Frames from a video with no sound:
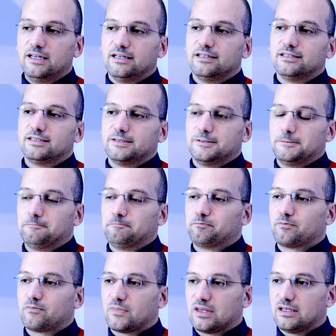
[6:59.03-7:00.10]
is,
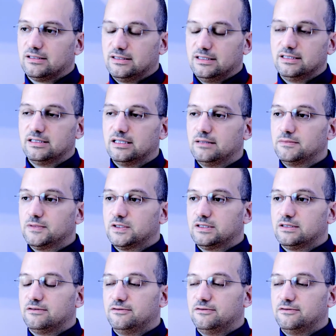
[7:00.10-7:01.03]
systems